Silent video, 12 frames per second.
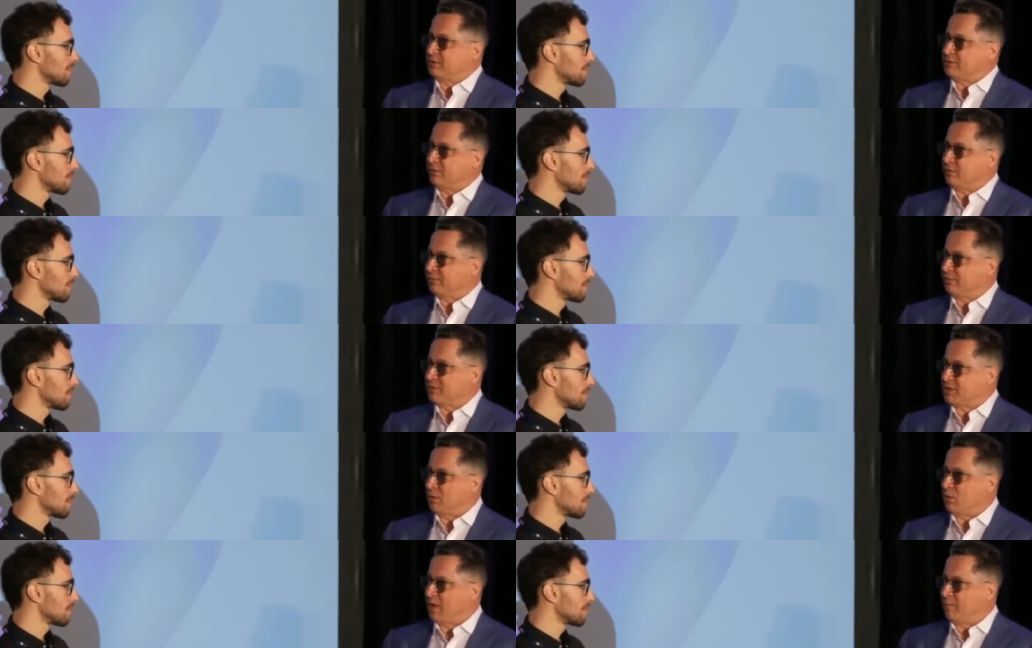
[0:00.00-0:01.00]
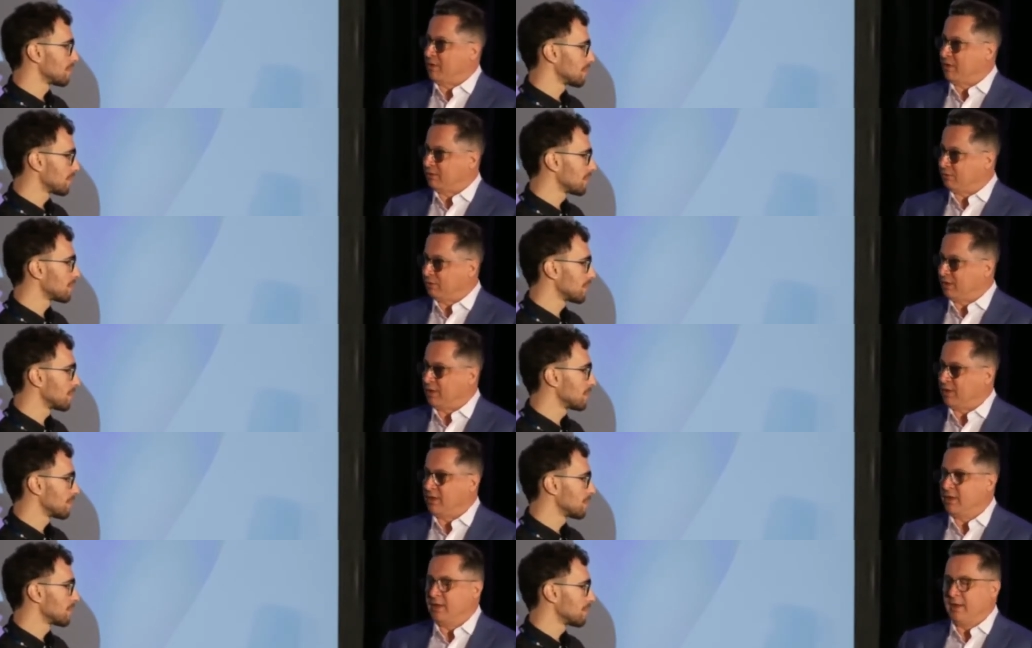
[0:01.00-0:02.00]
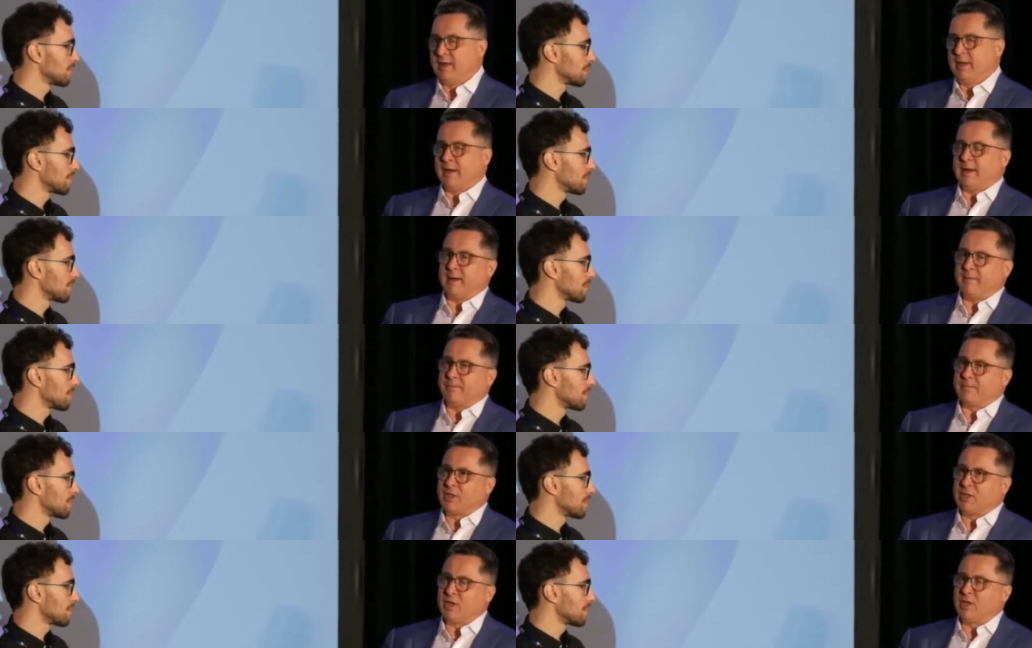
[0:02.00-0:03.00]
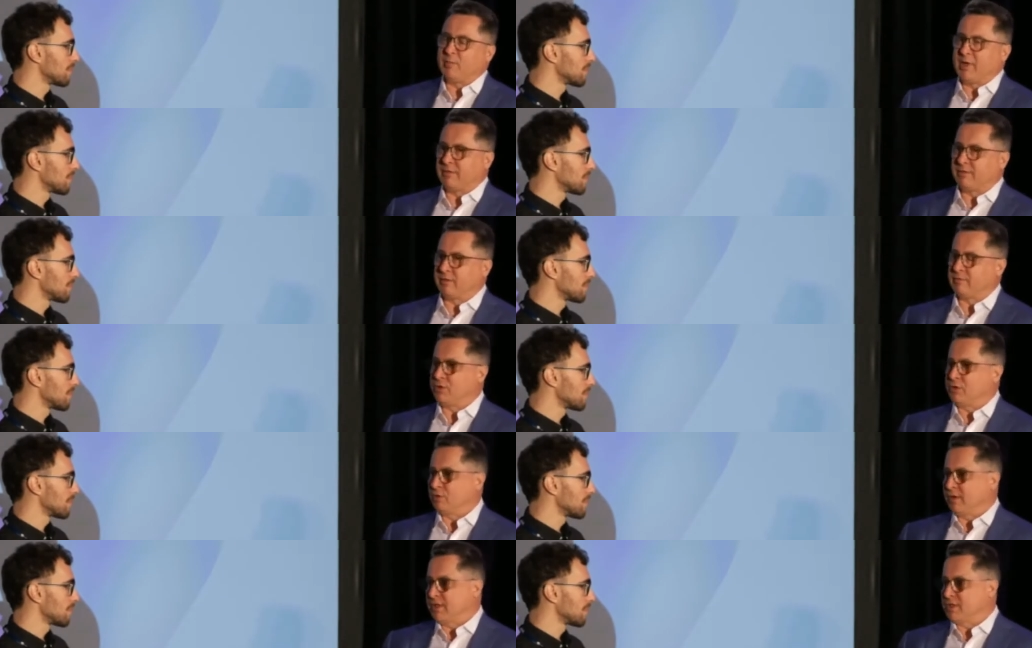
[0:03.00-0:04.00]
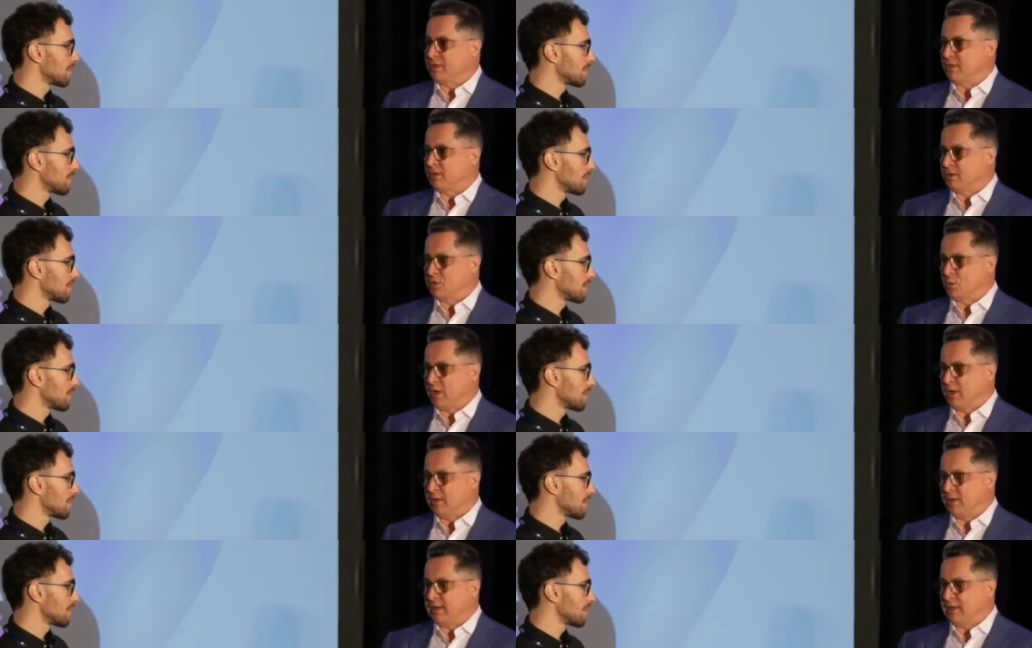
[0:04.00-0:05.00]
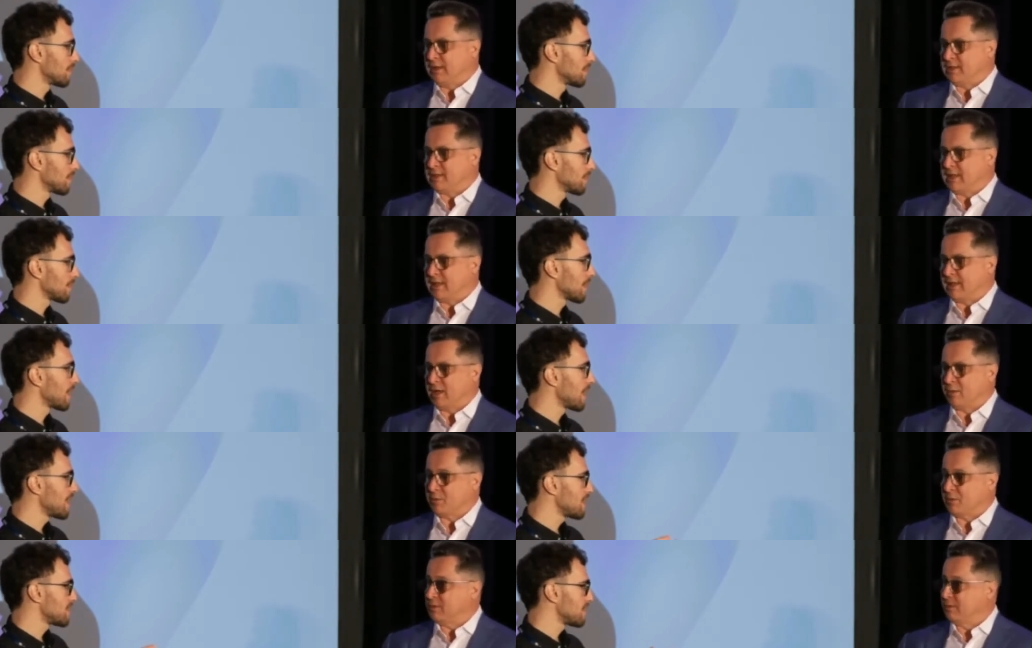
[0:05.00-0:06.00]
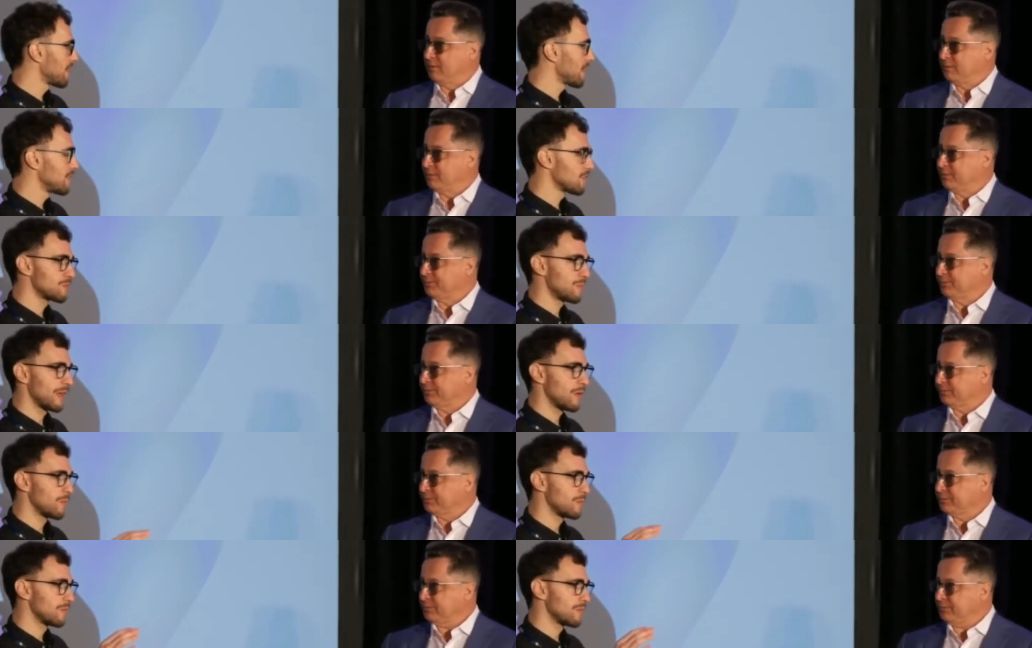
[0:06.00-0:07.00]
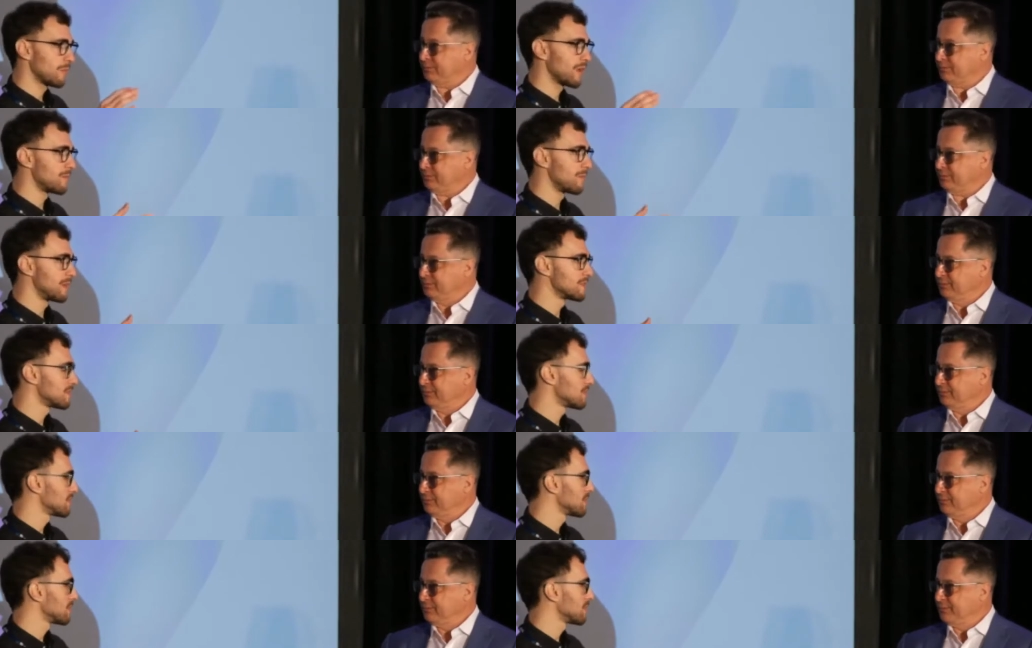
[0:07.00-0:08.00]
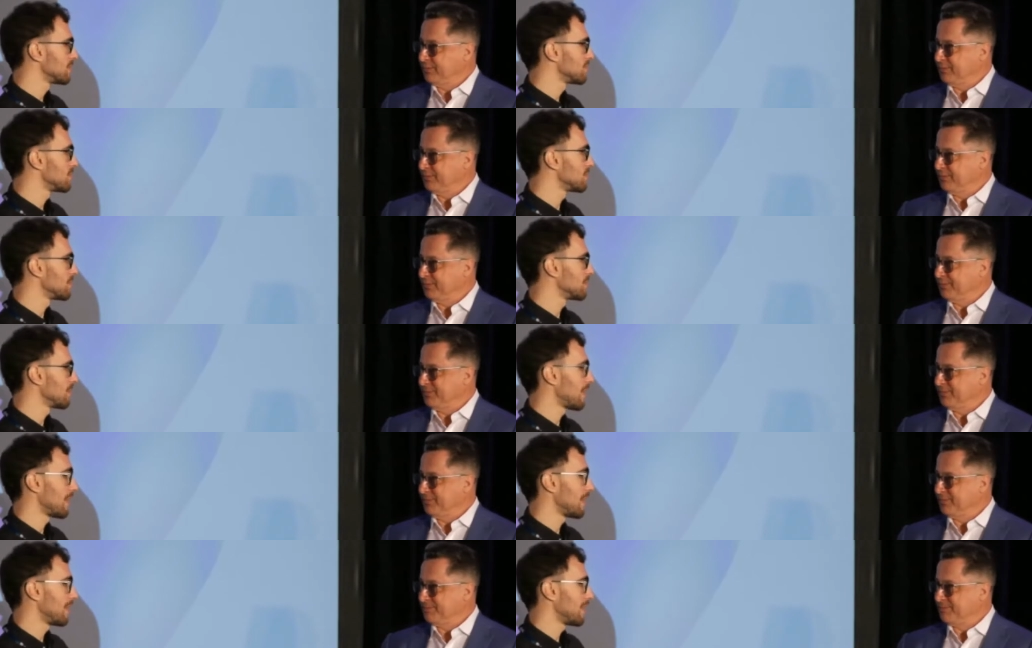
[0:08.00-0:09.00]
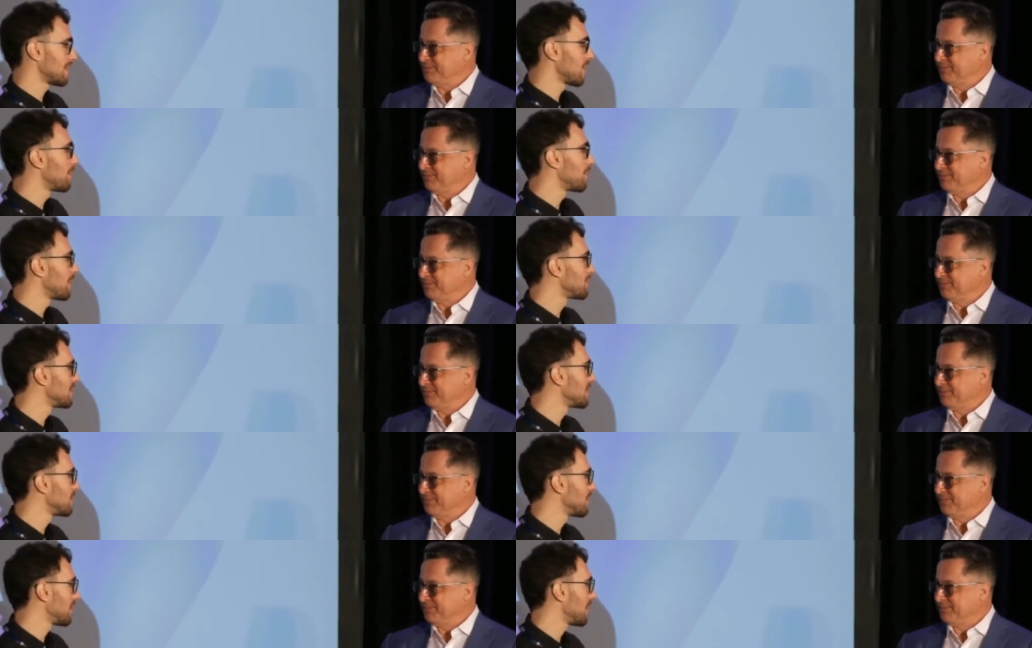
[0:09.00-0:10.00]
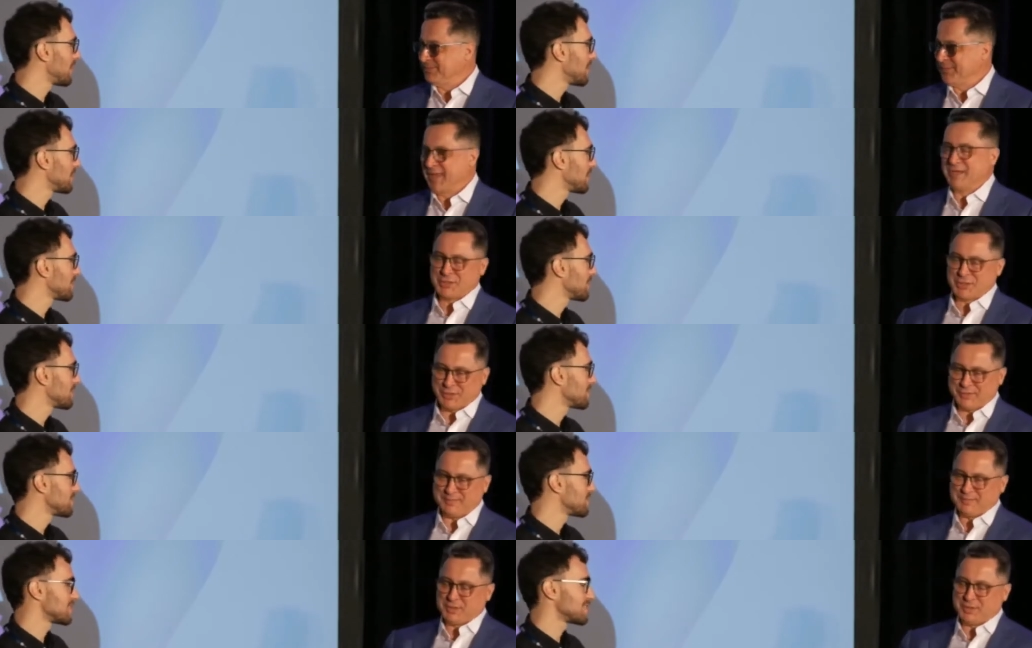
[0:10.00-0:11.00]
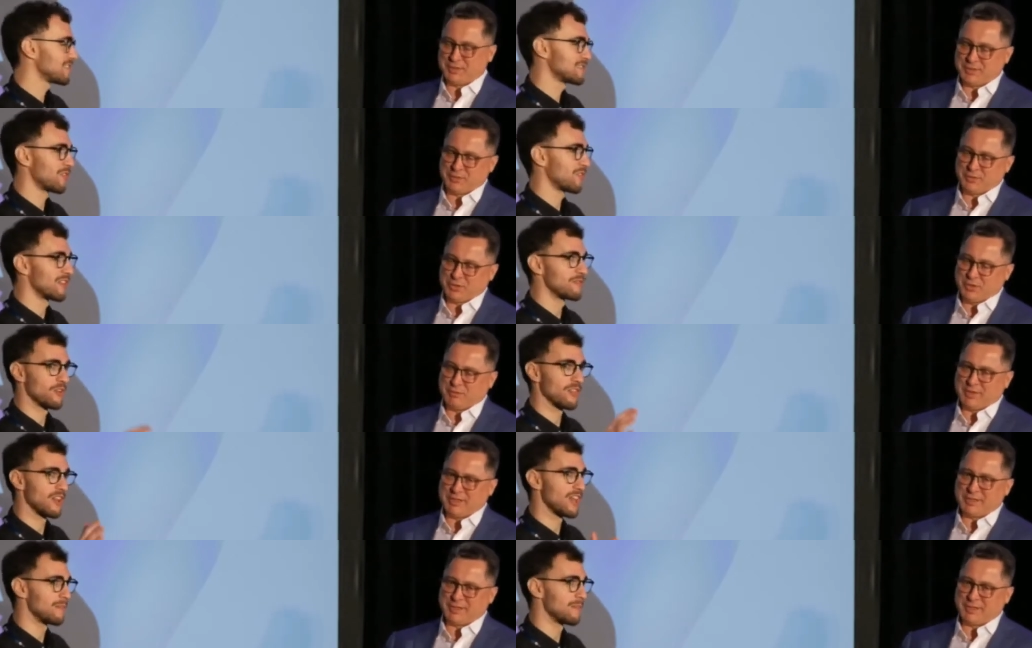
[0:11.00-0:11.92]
Speaker 1: for, for CYB3. Mm. Um, the other benefit of deuteration as well is that it helps. Can you, sorry,
Speaker 2: can you explain what it means to have a compound deuterated?
Speaker 1: Sure, sure. So for deuteration.